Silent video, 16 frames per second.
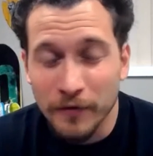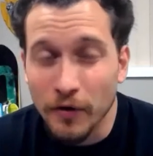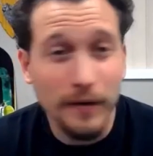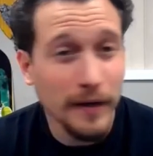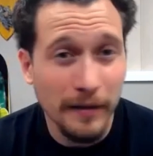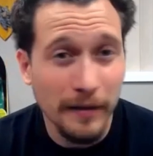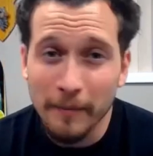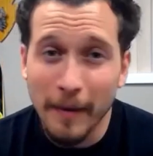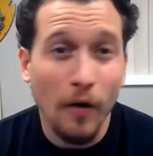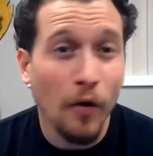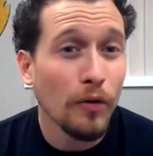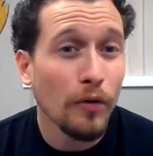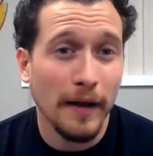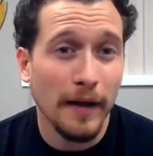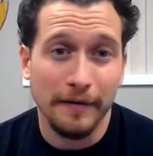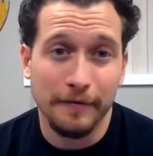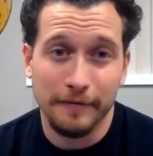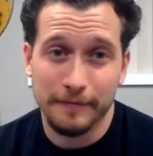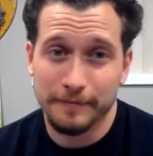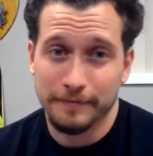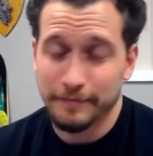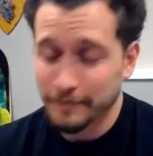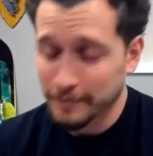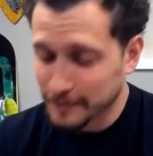Known Ethan my whole life.
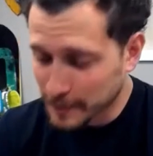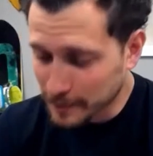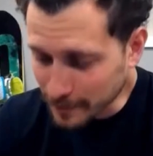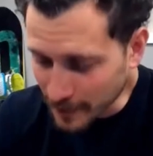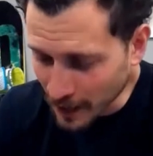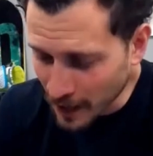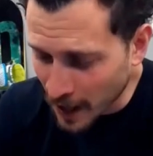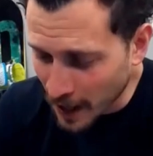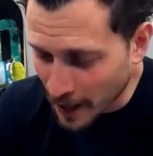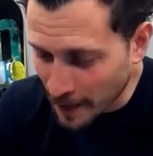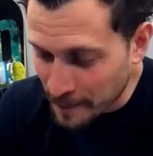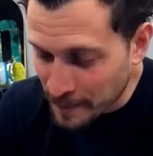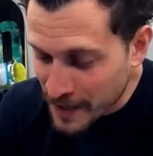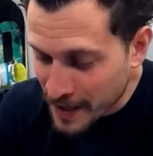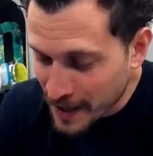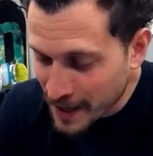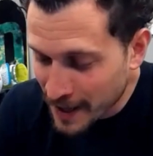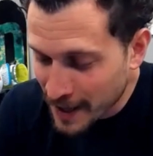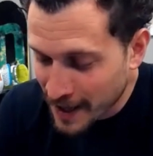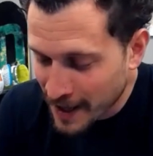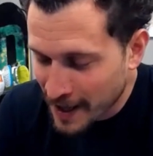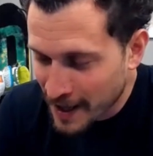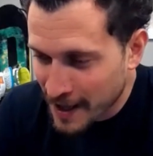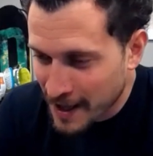Um,
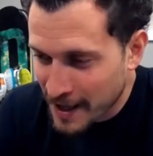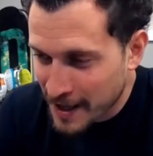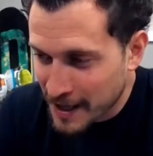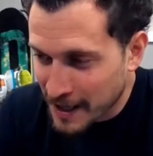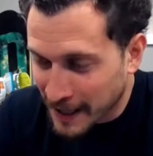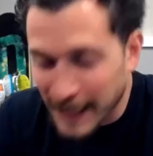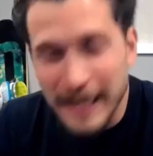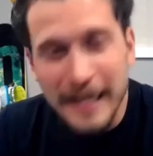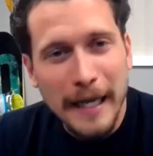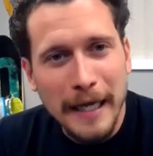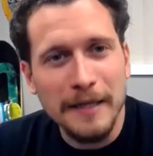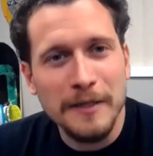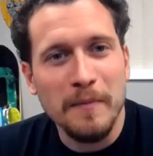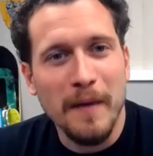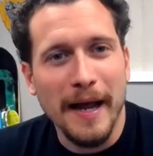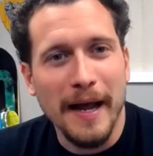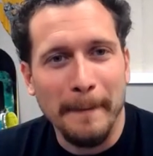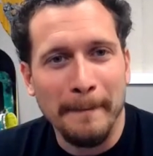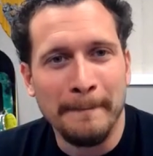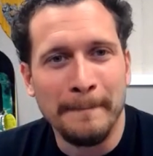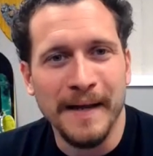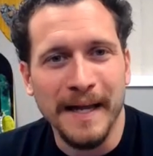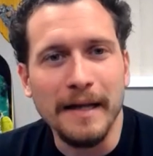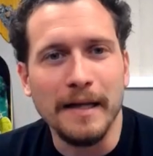he is my
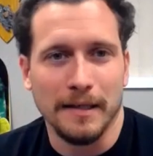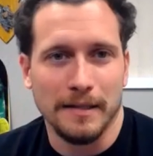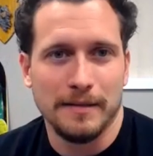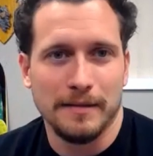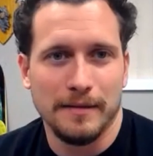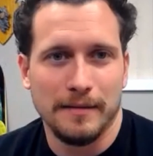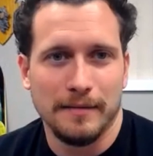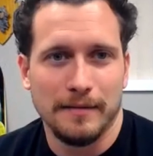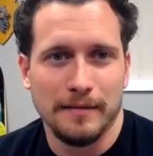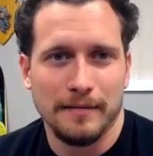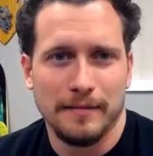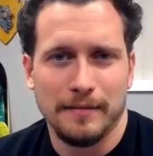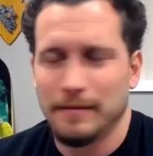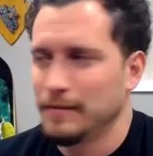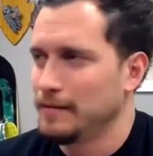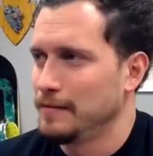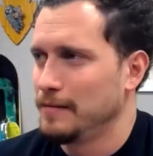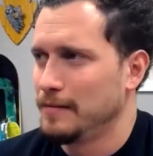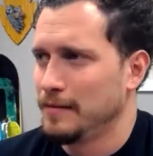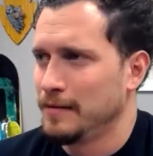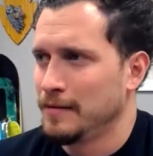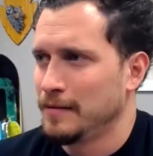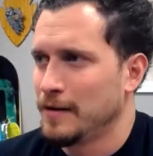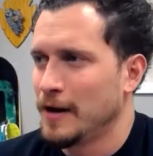biggest
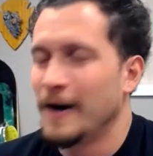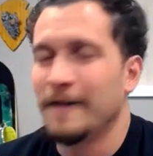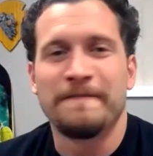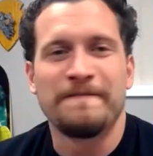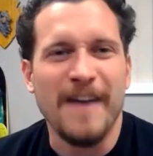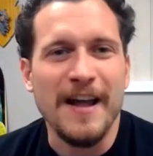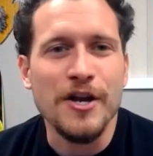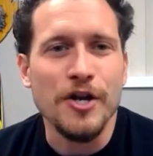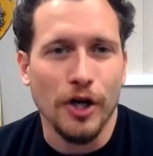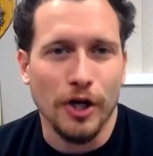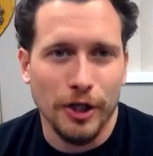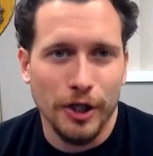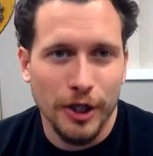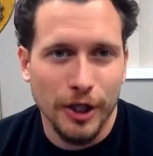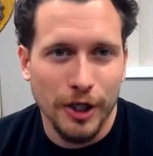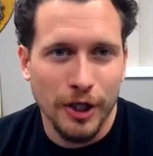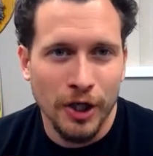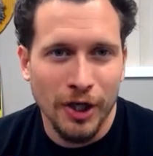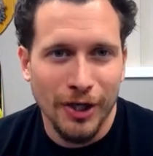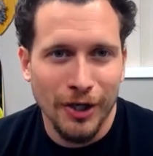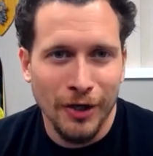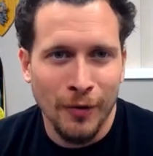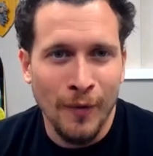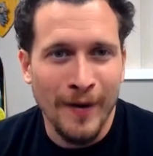offender
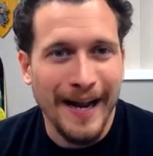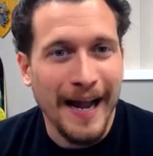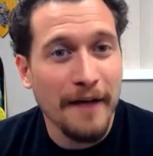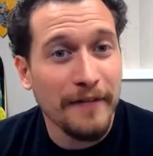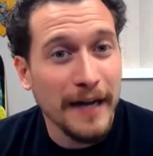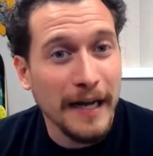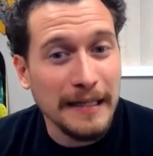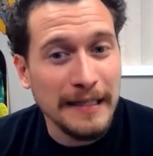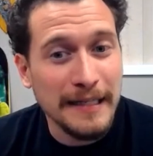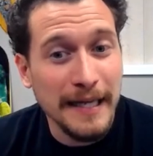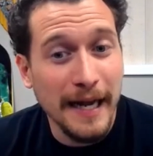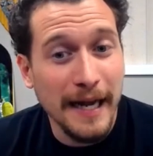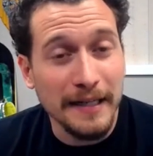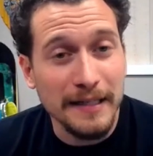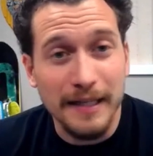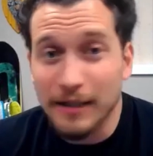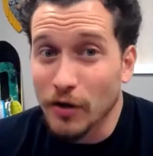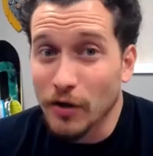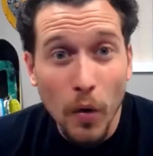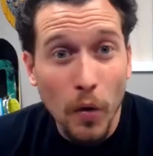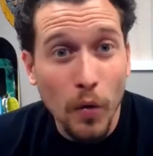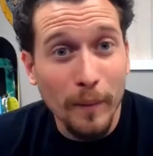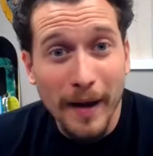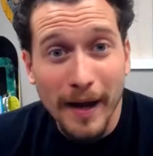when I have an idea and he's like,
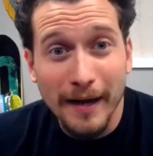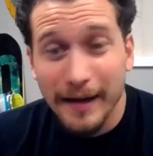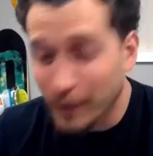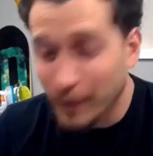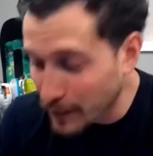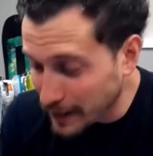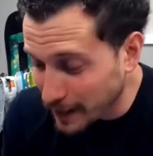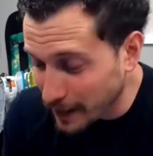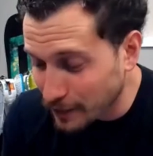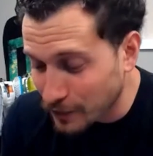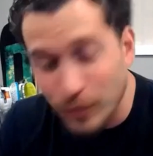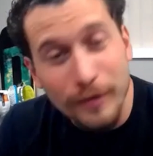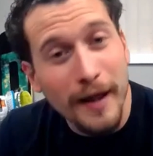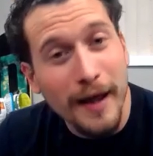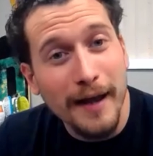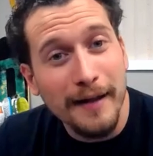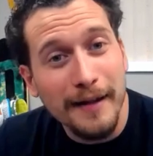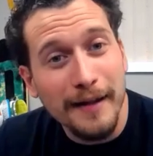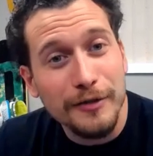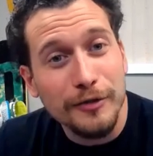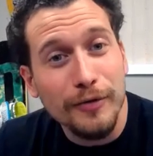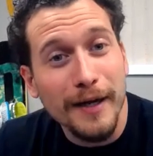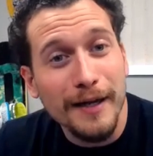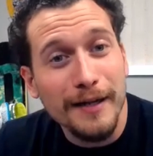no, man, like we can't do that. That's
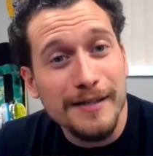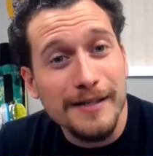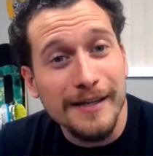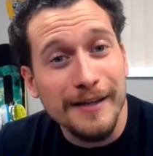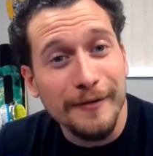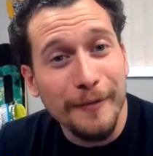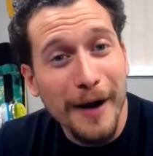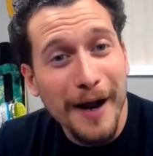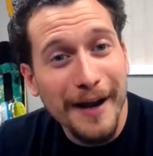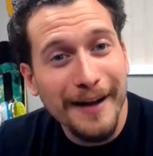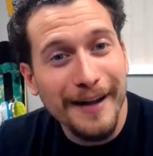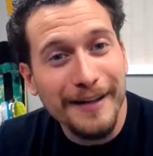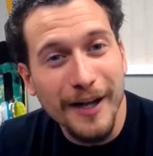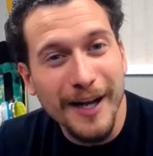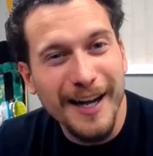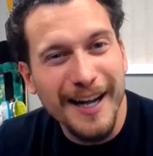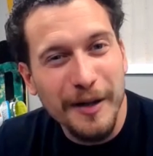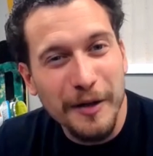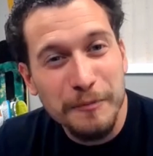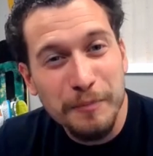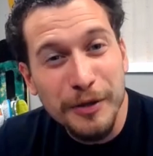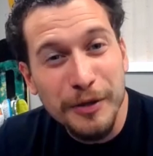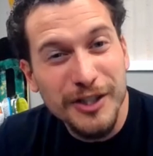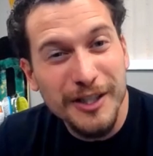crazy, right? Like,
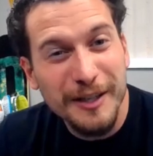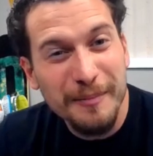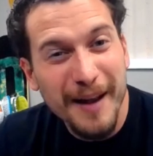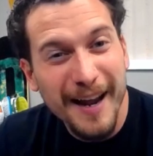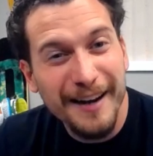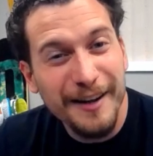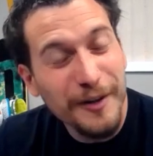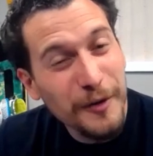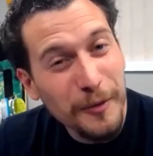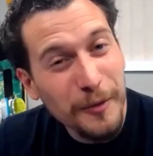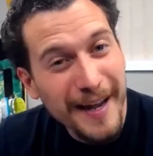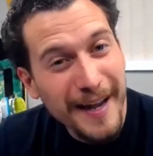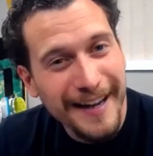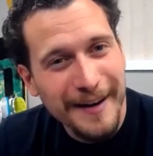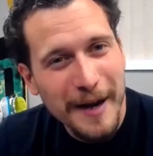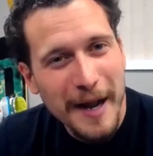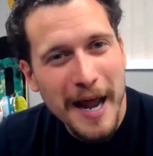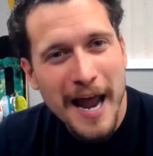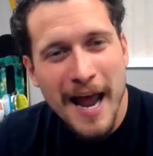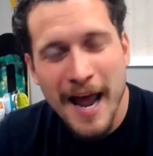it's pushing it, man, a little bit.